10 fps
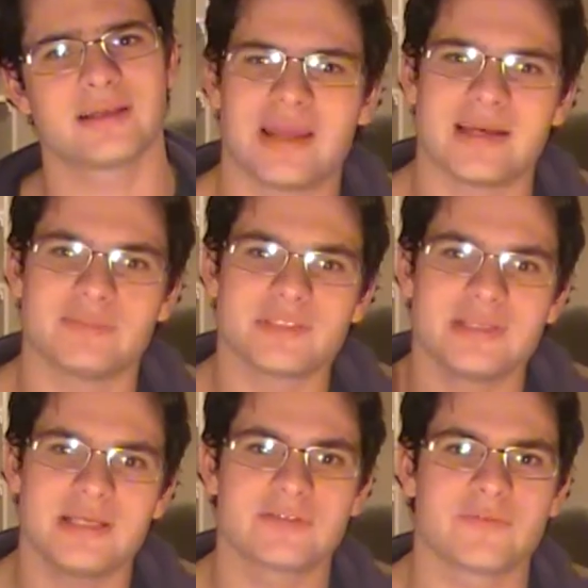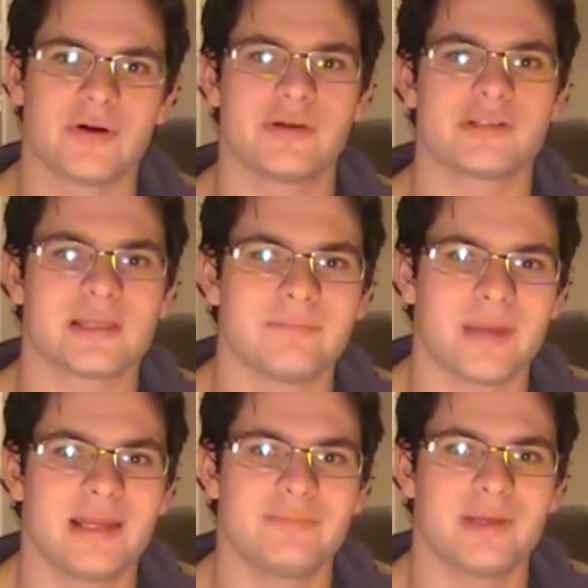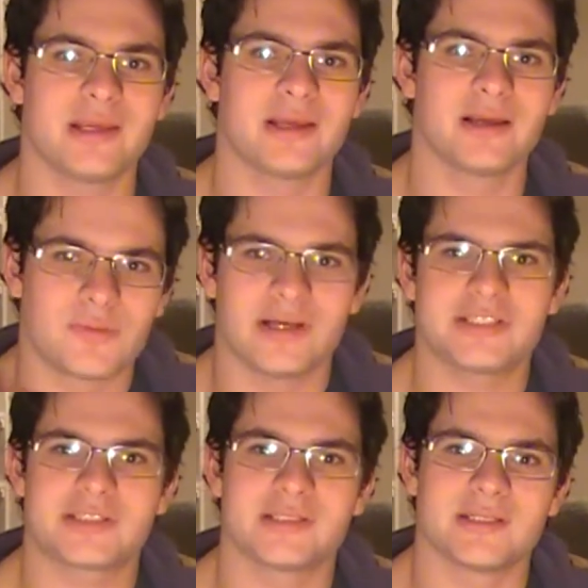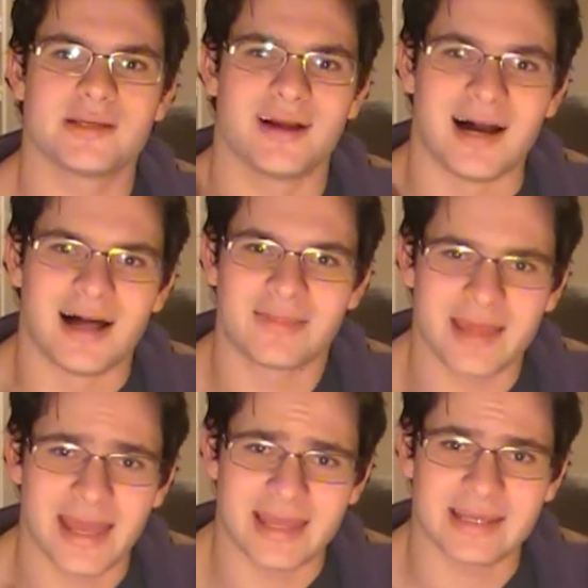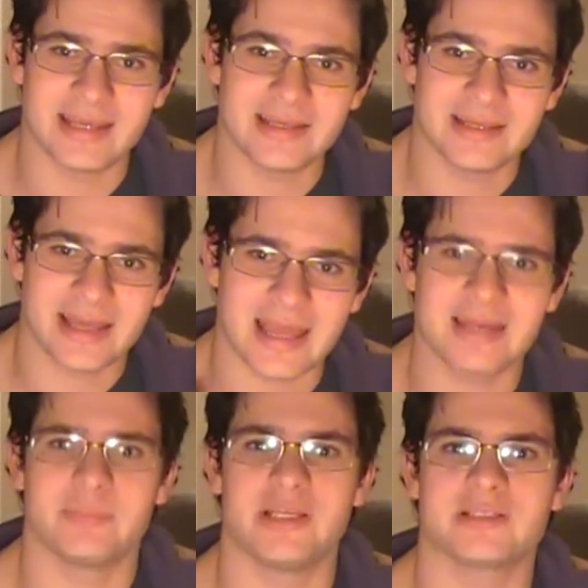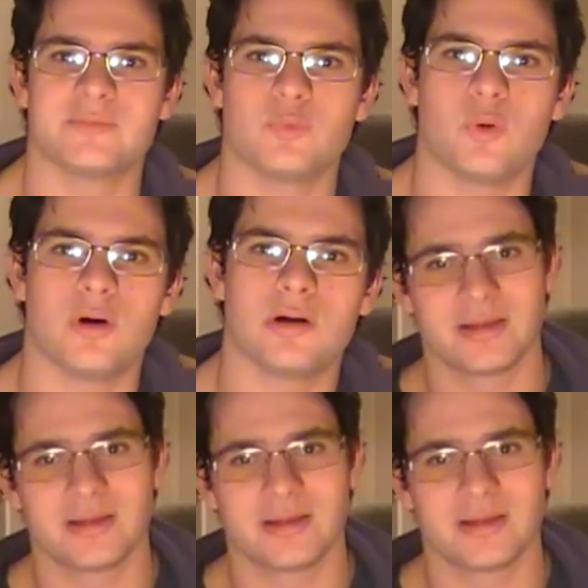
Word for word: And it was these photos that made me question, are there any enemies in war?